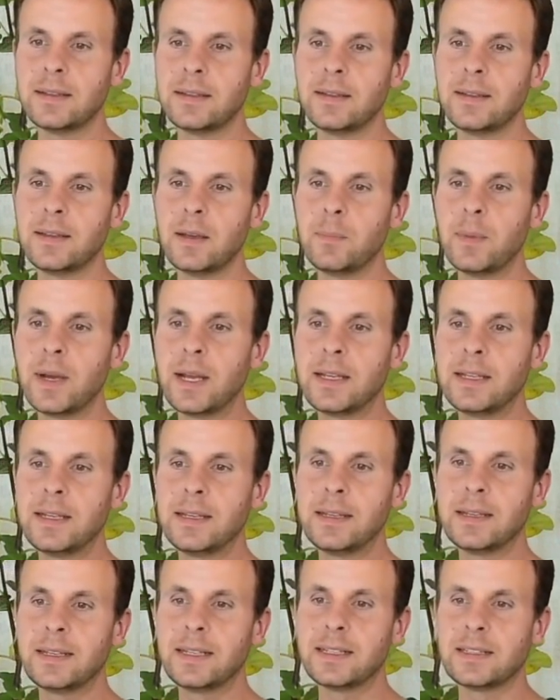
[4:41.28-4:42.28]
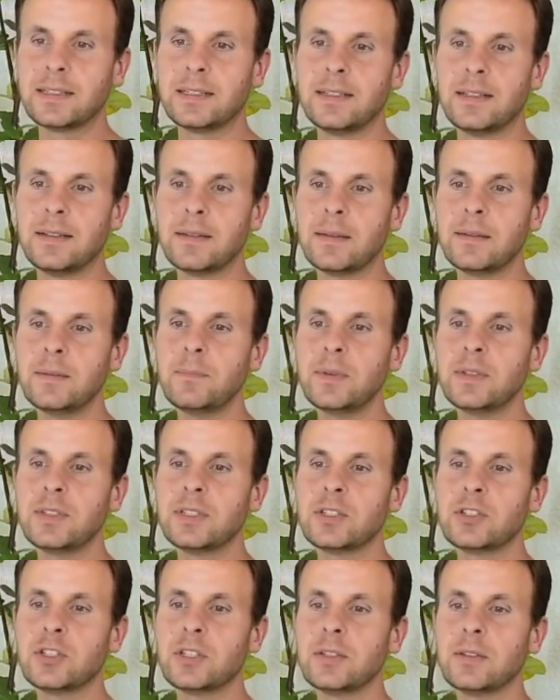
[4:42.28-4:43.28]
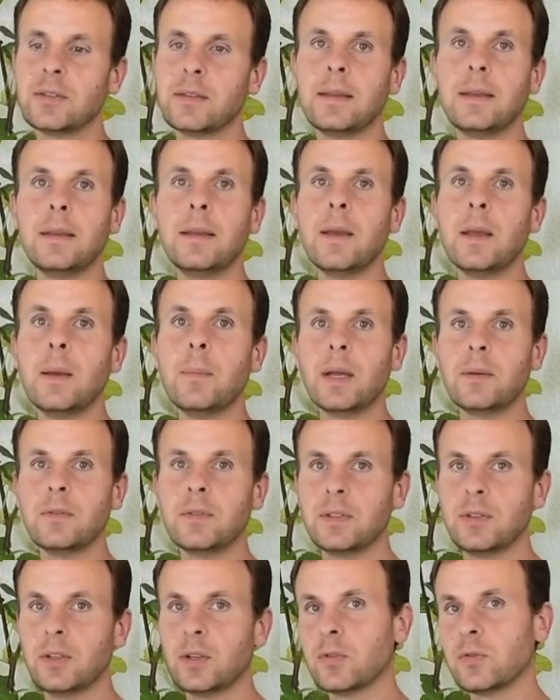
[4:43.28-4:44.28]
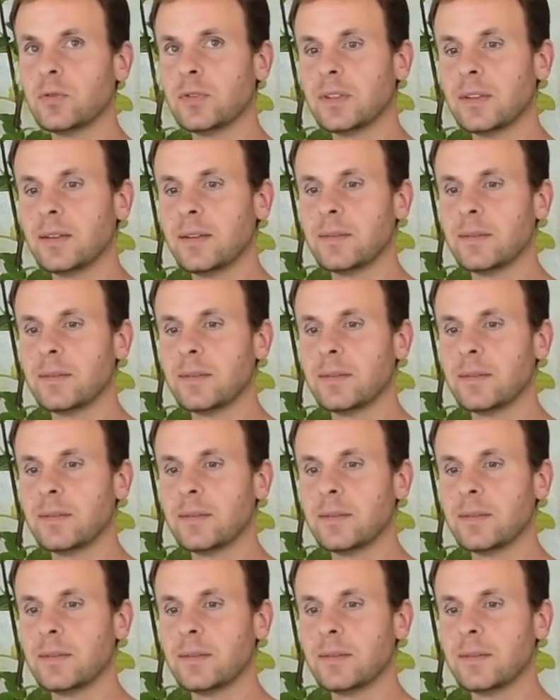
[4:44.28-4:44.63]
the bud is positioned above the node,